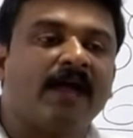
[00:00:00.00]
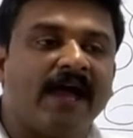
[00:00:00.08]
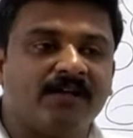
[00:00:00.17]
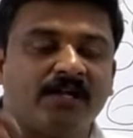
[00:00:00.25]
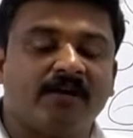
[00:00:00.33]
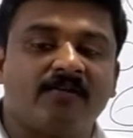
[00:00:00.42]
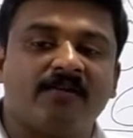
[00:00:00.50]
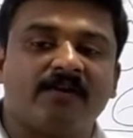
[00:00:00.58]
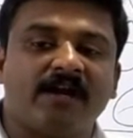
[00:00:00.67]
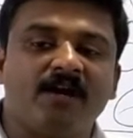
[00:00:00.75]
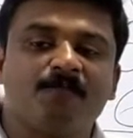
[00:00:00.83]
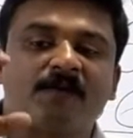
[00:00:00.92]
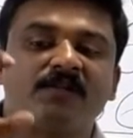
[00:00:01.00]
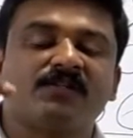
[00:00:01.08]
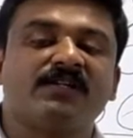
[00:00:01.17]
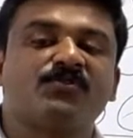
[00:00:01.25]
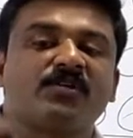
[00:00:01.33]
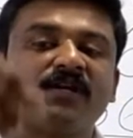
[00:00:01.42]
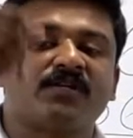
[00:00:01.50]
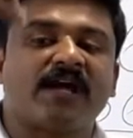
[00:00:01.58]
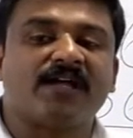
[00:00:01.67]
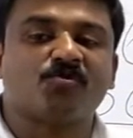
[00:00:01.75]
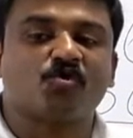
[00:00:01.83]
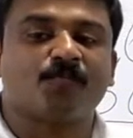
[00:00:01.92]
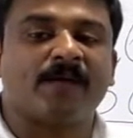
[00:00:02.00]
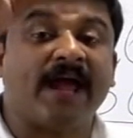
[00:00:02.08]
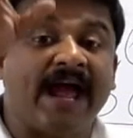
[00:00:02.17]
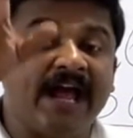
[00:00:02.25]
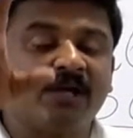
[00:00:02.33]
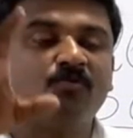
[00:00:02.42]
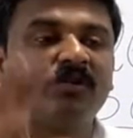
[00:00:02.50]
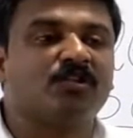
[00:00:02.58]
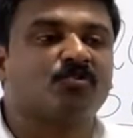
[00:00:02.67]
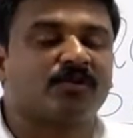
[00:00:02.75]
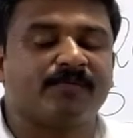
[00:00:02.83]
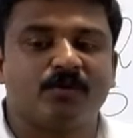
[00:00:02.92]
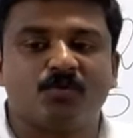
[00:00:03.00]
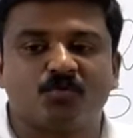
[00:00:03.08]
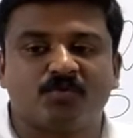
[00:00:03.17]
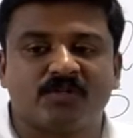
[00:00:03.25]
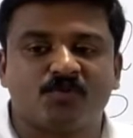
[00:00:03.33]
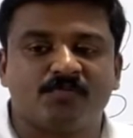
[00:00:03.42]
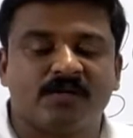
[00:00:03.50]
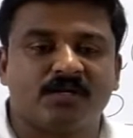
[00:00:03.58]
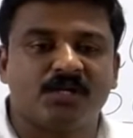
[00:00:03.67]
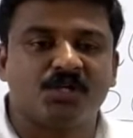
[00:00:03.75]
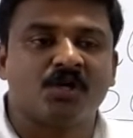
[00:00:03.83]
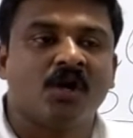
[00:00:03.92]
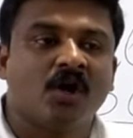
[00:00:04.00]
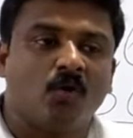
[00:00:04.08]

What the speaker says: and in return princely state has to pay annual tribute to this British.